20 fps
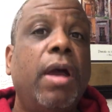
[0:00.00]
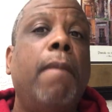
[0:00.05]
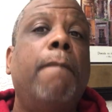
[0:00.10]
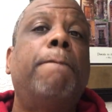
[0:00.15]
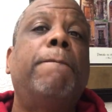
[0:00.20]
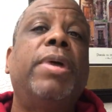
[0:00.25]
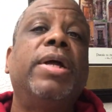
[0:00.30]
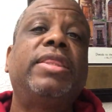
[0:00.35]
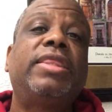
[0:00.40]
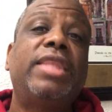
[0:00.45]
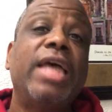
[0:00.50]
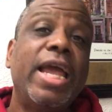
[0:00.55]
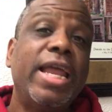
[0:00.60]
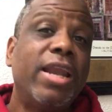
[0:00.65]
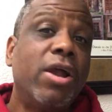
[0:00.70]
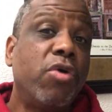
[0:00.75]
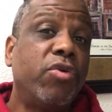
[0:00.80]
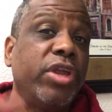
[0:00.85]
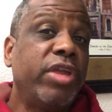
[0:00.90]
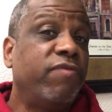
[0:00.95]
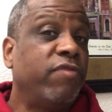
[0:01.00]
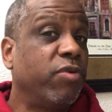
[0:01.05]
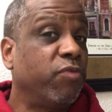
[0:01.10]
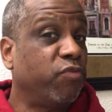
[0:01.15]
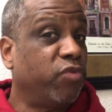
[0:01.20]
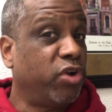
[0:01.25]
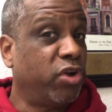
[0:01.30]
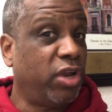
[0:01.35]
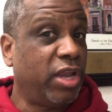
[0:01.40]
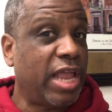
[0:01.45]
But they don't
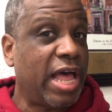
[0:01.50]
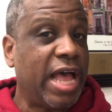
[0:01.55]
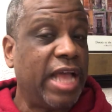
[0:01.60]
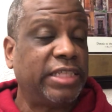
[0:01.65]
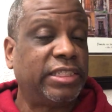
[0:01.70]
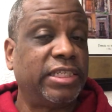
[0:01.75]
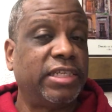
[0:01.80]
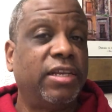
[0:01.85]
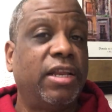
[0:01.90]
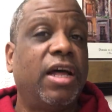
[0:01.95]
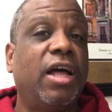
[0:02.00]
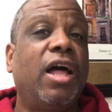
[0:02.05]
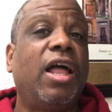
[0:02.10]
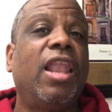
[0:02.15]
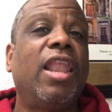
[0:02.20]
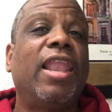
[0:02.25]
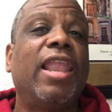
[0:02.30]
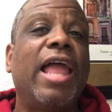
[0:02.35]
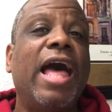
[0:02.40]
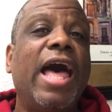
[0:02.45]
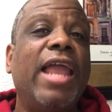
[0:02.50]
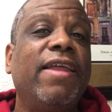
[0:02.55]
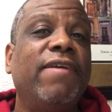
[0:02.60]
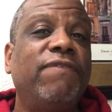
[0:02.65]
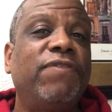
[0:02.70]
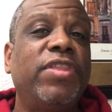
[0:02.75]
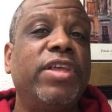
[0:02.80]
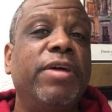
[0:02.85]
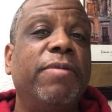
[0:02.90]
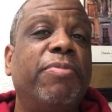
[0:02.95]
even realize it. A lot
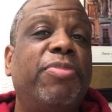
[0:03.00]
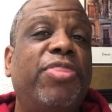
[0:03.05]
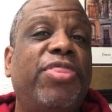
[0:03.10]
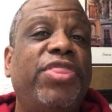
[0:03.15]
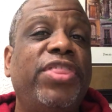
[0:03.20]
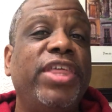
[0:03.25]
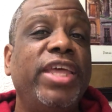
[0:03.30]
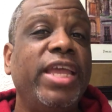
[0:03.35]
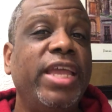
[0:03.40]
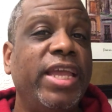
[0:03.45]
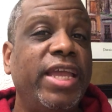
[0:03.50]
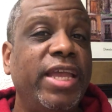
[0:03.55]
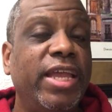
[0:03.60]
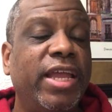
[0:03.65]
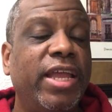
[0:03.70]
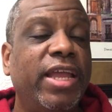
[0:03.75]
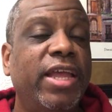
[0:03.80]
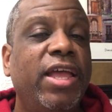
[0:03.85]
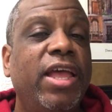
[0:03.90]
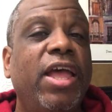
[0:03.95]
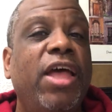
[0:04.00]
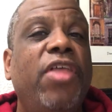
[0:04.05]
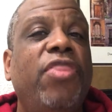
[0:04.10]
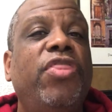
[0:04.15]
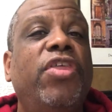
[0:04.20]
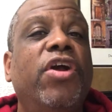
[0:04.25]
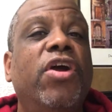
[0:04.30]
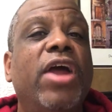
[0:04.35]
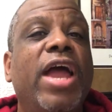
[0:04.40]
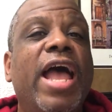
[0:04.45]
of them think
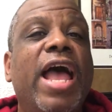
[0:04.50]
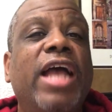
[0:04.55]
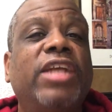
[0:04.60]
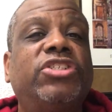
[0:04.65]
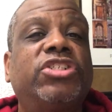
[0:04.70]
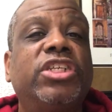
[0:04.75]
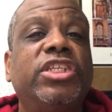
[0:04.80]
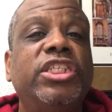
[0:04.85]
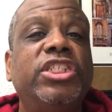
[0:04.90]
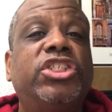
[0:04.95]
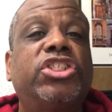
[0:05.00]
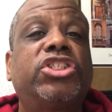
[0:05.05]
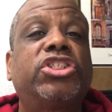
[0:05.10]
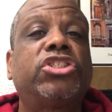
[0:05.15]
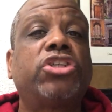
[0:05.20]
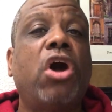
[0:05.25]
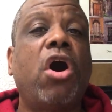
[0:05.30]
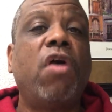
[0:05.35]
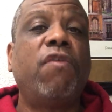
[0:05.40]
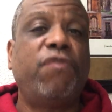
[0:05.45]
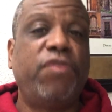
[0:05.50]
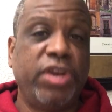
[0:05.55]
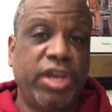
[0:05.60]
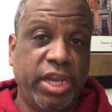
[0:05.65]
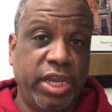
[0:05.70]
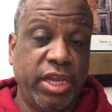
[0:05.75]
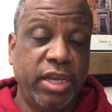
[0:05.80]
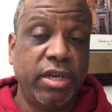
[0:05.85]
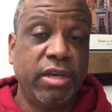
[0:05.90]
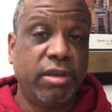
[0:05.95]
they're actually
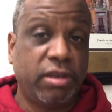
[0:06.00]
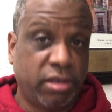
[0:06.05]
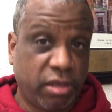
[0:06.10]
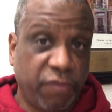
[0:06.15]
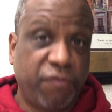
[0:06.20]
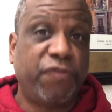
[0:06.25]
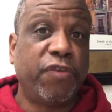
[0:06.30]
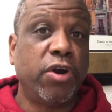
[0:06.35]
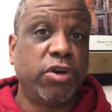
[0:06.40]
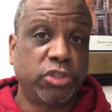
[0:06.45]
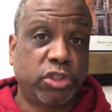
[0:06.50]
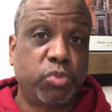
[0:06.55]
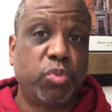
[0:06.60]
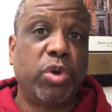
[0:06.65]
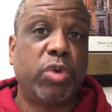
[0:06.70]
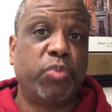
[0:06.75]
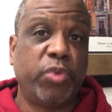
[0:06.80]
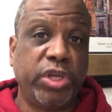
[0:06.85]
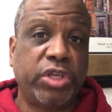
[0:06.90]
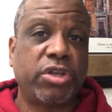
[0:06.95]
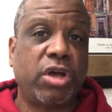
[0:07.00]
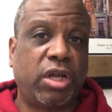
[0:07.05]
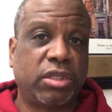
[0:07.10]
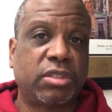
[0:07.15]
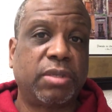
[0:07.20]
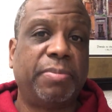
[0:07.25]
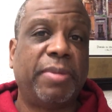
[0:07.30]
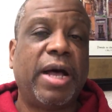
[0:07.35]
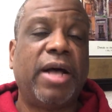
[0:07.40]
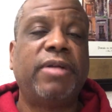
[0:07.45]
softening the first one we
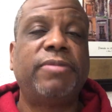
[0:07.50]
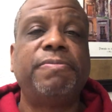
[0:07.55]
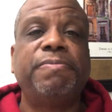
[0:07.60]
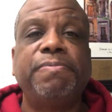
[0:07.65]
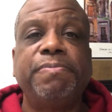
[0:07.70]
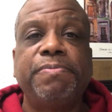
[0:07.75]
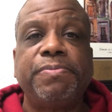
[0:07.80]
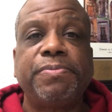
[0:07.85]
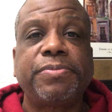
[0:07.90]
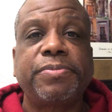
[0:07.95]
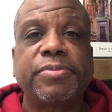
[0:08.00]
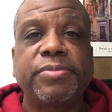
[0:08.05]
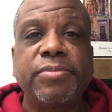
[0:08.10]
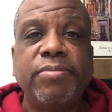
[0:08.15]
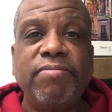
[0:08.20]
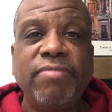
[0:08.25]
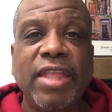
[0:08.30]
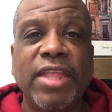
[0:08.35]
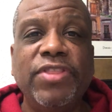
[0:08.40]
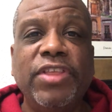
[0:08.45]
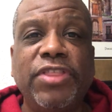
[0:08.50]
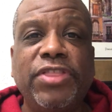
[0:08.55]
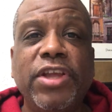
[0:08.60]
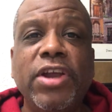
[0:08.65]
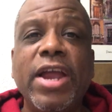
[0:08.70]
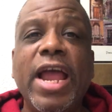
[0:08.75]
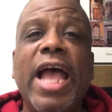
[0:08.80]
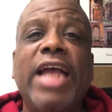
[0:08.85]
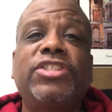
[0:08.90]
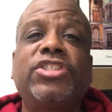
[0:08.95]
talked about, that
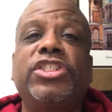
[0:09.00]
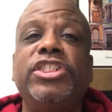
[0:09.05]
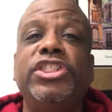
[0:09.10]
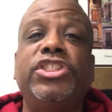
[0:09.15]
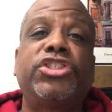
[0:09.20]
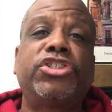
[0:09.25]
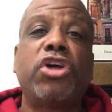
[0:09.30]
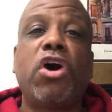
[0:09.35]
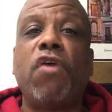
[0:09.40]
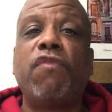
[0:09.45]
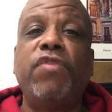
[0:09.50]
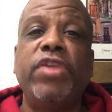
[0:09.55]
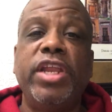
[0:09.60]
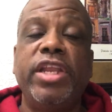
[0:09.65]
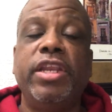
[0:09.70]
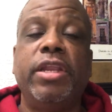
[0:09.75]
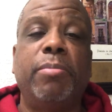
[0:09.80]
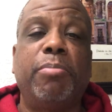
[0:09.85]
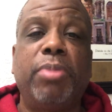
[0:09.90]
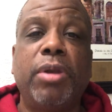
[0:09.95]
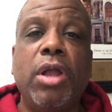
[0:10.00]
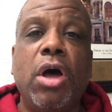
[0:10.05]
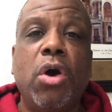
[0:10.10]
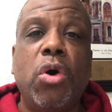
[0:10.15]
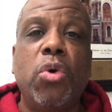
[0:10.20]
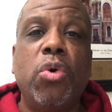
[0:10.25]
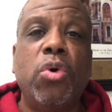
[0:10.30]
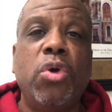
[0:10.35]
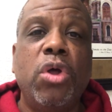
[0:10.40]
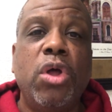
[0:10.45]
they're actually softening the
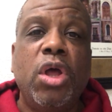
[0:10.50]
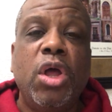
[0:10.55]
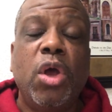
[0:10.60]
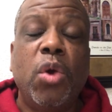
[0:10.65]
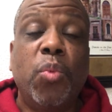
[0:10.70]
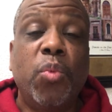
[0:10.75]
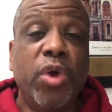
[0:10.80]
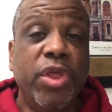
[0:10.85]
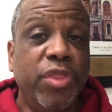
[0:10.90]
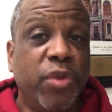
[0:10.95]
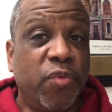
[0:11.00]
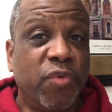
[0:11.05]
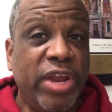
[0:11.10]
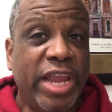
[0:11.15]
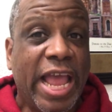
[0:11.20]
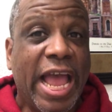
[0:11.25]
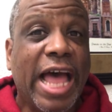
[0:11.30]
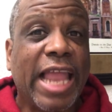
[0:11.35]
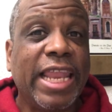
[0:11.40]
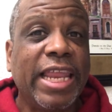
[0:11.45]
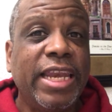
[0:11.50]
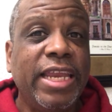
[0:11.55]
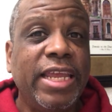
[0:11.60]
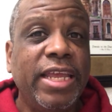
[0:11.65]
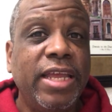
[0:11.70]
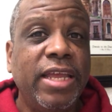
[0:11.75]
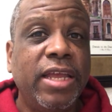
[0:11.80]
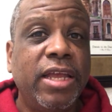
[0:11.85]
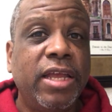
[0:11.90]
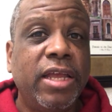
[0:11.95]
blow when the
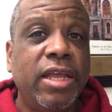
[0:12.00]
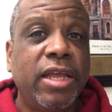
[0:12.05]
reality,